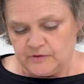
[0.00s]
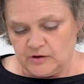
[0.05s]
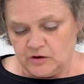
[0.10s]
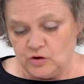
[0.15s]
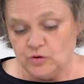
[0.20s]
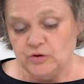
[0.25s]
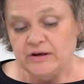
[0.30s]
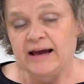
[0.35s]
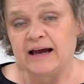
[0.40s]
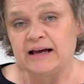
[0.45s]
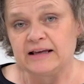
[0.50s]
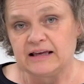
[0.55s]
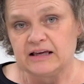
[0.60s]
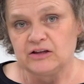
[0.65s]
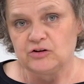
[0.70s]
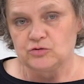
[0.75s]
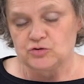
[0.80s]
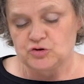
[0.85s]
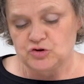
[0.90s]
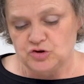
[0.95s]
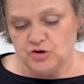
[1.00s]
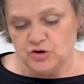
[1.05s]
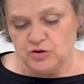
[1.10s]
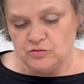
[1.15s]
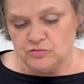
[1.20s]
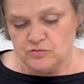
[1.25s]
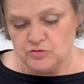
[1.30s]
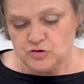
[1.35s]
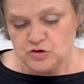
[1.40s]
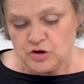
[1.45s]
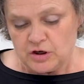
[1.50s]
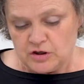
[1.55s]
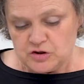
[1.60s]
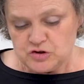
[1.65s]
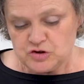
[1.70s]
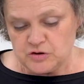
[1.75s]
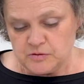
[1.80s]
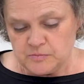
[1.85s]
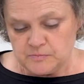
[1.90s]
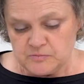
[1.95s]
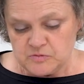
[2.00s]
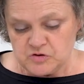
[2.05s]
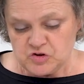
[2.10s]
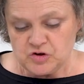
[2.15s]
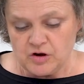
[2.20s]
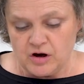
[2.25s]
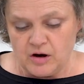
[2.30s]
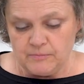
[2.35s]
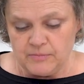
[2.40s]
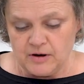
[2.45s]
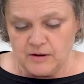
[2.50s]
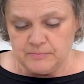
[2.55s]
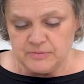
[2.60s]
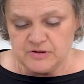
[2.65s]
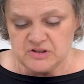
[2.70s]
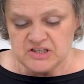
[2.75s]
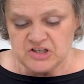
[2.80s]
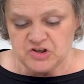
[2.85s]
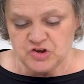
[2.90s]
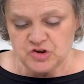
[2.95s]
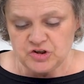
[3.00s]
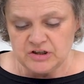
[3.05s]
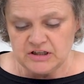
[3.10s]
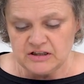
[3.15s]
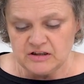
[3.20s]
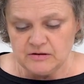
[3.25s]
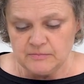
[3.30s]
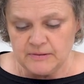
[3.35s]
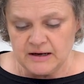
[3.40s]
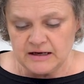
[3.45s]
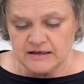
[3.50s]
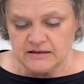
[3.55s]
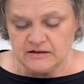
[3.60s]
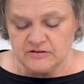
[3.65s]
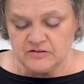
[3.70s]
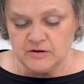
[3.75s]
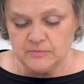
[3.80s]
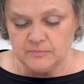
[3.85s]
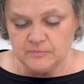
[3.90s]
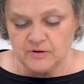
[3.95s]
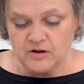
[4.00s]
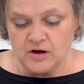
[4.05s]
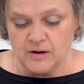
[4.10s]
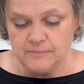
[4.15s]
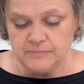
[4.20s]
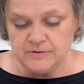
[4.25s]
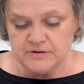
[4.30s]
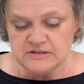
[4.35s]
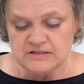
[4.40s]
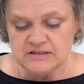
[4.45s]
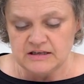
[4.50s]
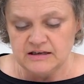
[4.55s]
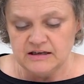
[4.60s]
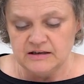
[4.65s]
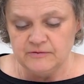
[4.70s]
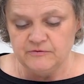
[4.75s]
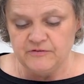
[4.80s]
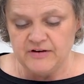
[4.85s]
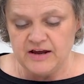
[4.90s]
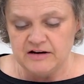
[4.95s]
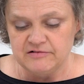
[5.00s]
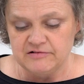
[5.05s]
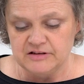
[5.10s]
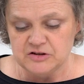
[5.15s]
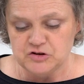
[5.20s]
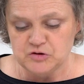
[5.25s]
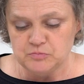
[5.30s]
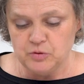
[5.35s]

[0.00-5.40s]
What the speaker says: You can get your students to start by positioning the compass in various